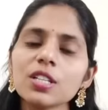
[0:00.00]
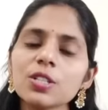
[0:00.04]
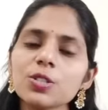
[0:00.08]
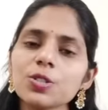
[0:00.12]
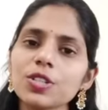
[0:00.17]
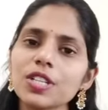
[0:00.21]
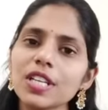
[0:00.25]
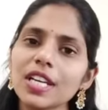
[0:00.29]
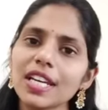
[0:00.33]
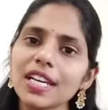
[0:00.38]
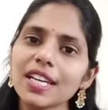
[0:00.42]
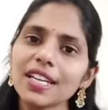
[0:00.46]

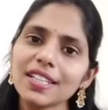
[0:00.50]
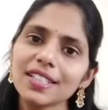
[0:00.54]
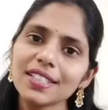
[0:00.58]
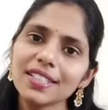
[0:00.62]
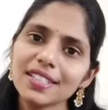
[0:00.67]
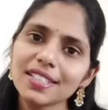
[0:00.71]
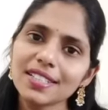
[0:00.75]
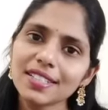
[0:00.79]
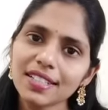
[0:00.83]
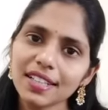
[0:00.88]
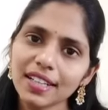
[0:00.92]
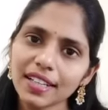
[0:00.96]
Today in
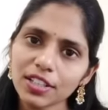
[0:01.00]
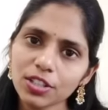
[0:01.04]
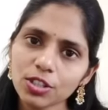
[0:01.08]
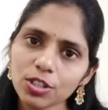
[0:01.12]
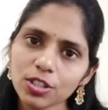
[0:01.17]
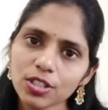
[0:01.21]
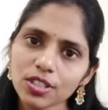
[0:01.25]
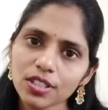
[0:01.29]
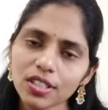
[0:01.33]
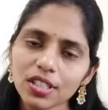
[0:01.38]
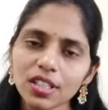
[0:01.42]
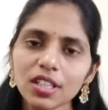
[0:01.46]
this
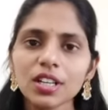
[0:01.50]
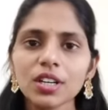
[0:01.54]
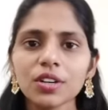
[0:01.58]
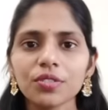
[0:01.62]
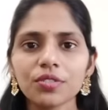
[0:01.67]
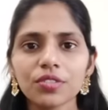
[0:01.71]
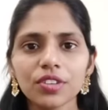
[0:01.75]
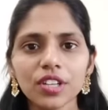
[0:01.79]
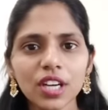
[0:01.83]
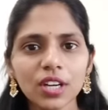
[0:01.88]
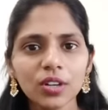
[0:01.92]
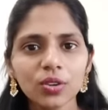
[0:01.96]
lecture,
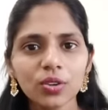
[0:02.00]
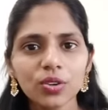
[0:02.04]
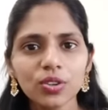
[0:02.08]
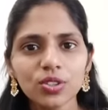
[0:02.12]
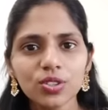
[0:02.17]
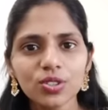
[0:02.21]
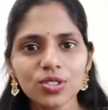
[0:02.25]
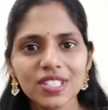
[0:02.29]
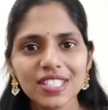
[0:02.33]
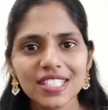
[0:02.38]
we are going to